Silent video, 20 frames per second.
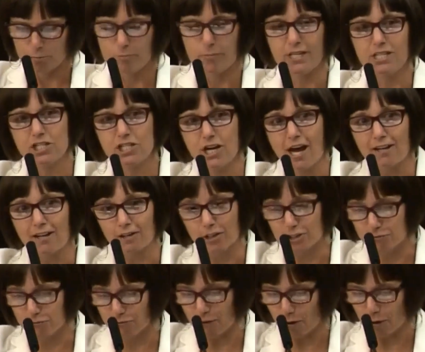BGI
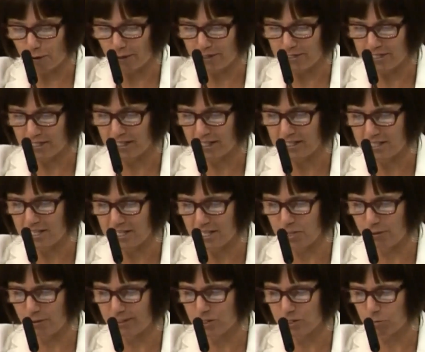looks forward to
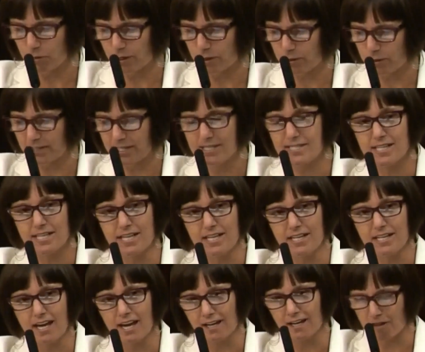continuing to work with the
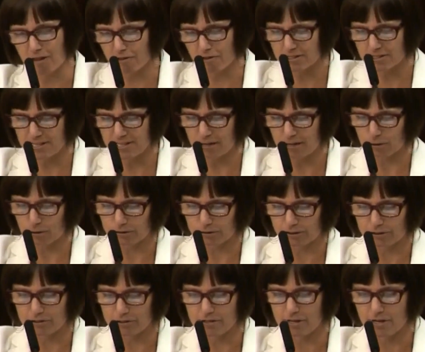city and other
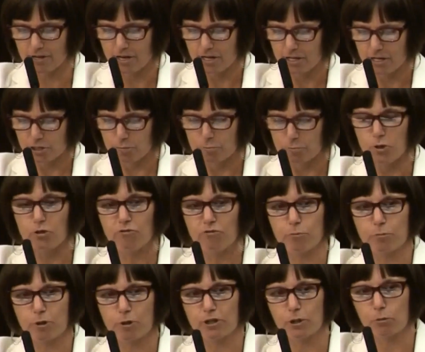stakeholders to move
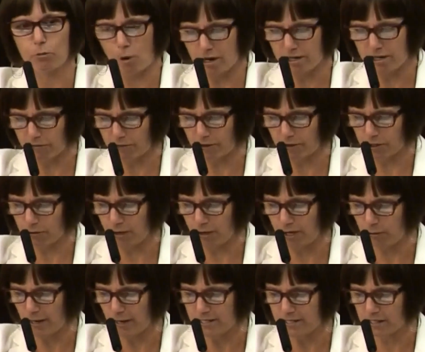the Brooklyn Waterfront
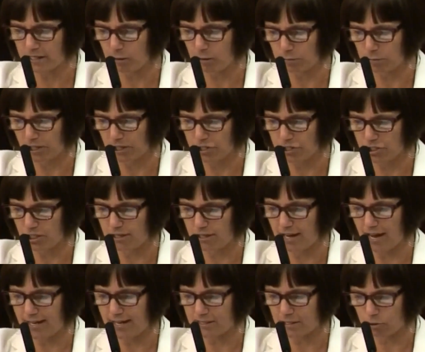Greenway to completion
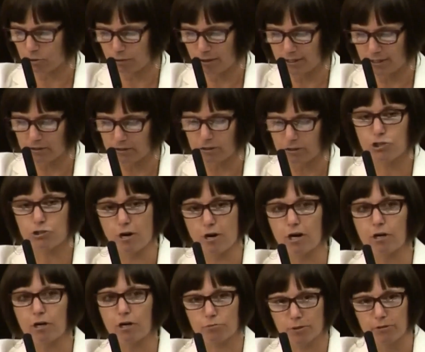as a critical
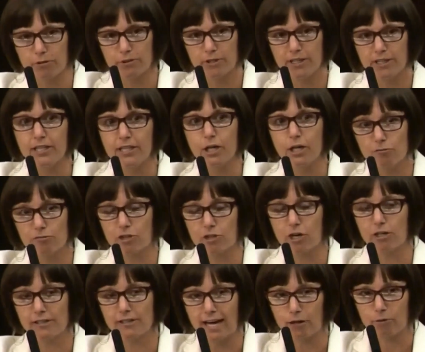trunk route in the
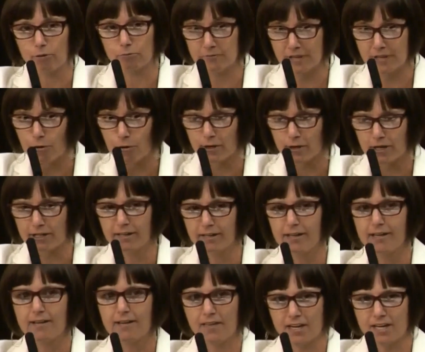overall network
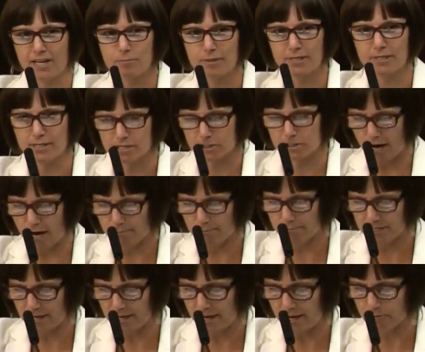that has been
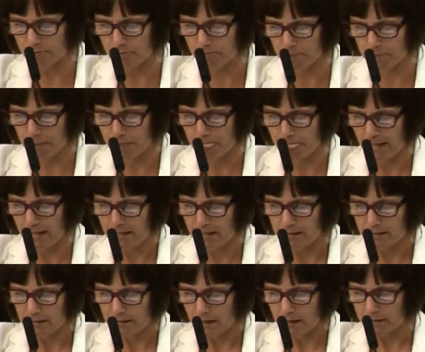described today.
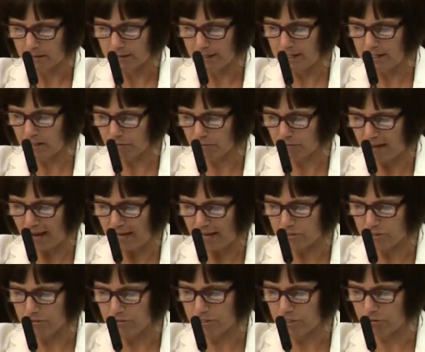A leading
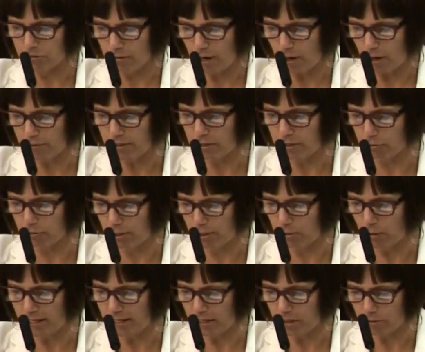factor to growth in
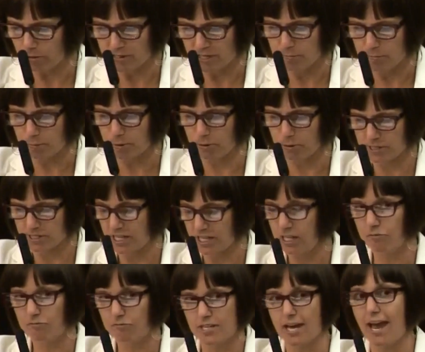Greenway use is
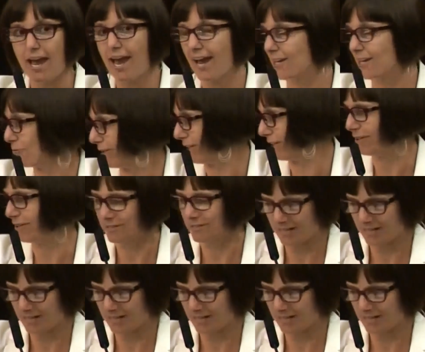perceived and real